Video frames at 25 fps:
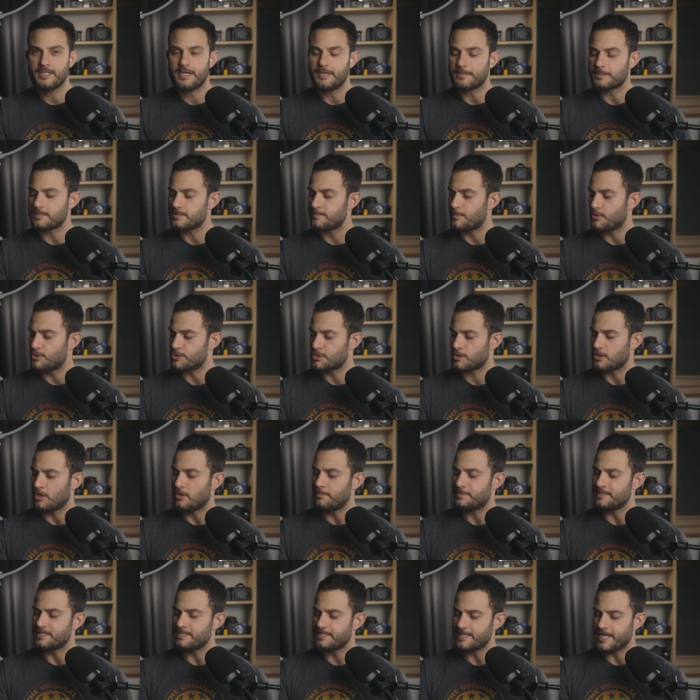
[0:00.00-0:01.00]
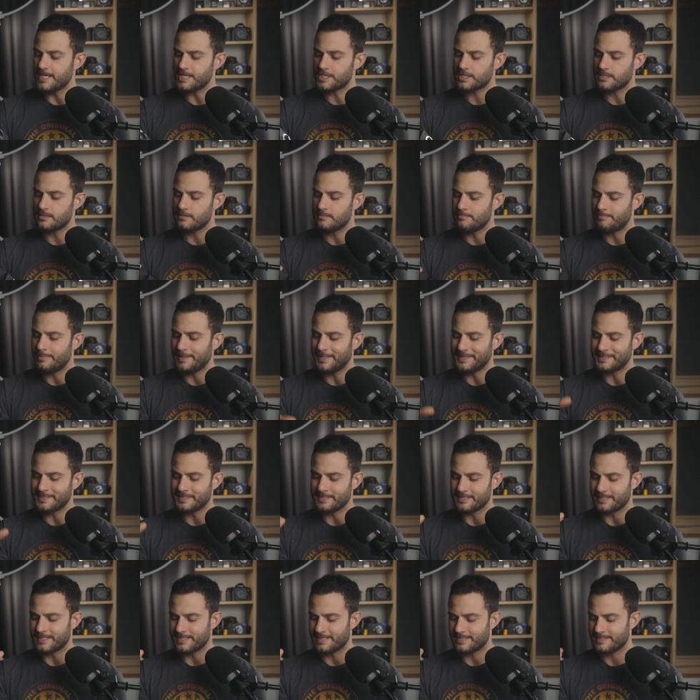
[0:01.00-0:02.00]
that exposure compensation
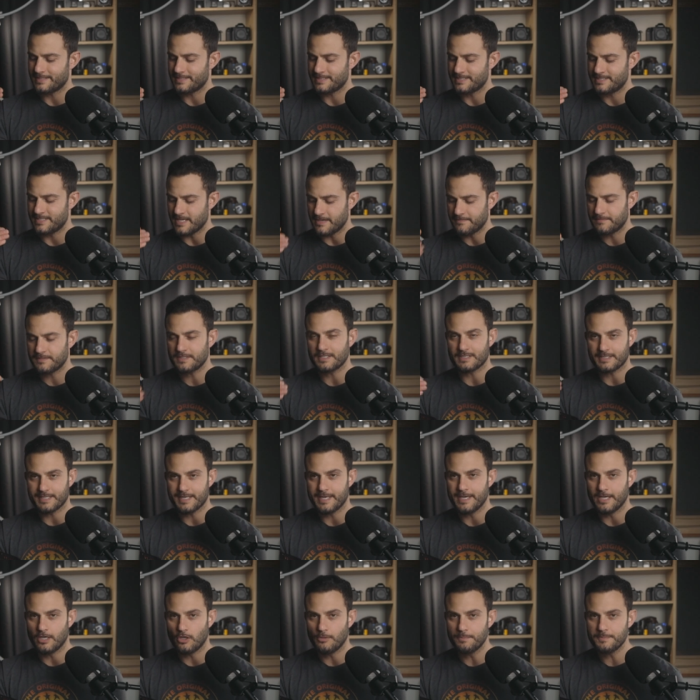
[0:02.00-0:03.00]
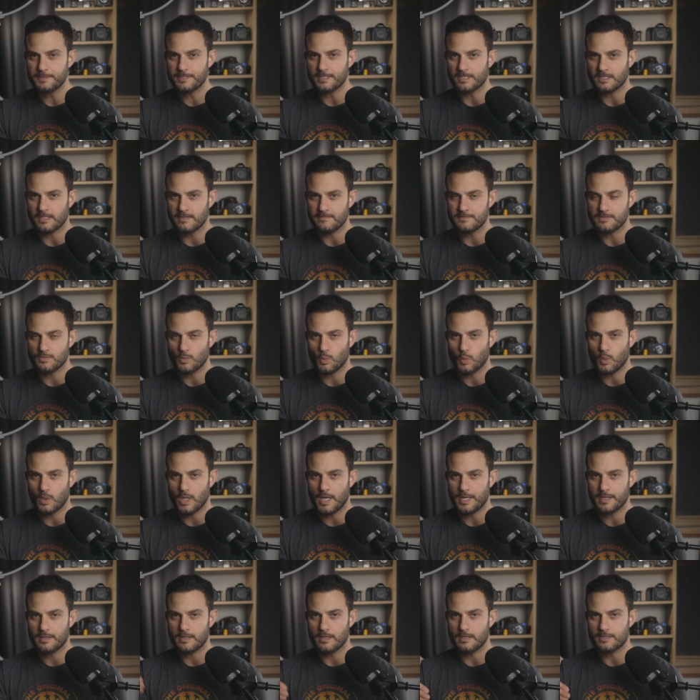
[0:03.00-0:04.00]
button definitely helps. It gives
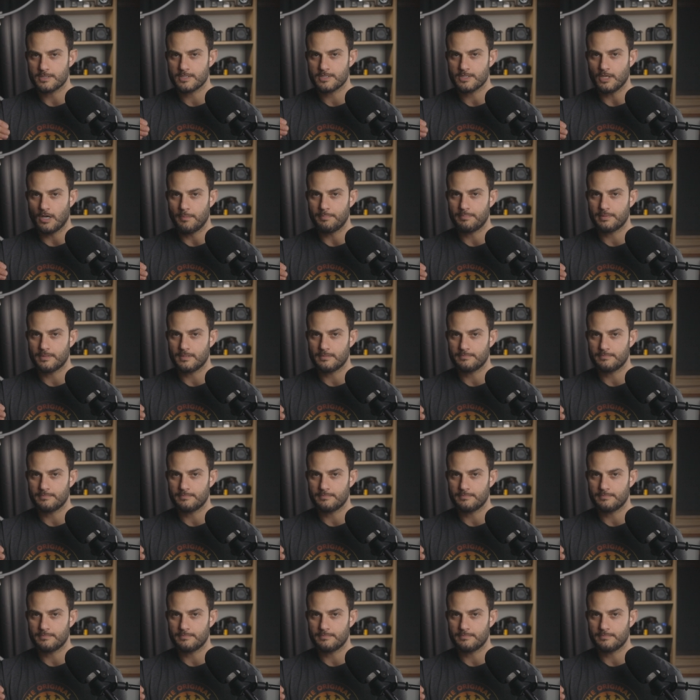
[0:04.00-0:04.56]
one stop